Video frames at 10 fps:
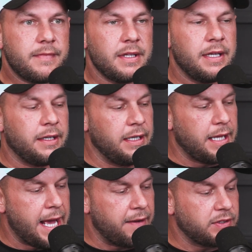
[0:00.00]
and in the
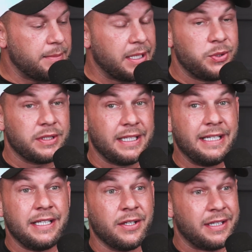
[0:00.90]
halftime, and I do at the end
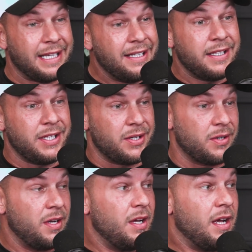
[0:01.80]
of the year. At the end of the
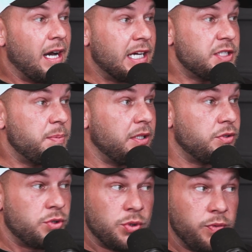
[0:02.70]
year, I spend
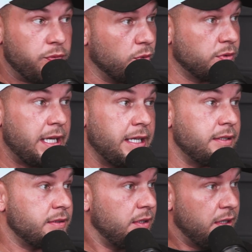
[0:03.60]
2 full
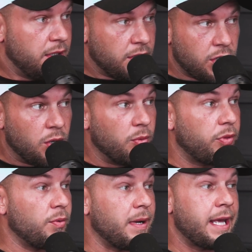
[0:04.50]
days going
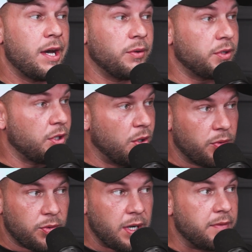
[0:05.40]
through my calendar, going
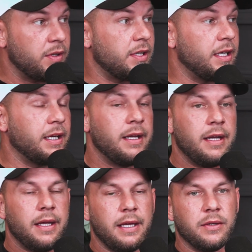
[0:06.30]
through everything,
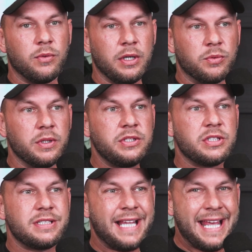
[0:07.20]
and really
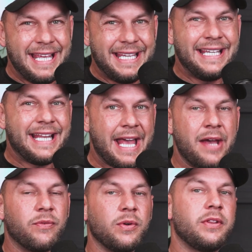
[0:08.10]
just taking
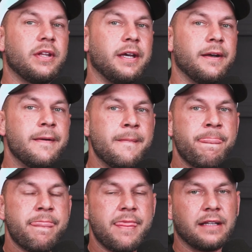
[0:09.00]
everything
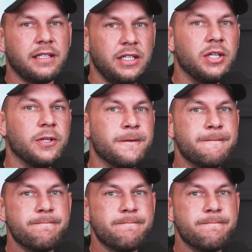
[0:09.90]
that the year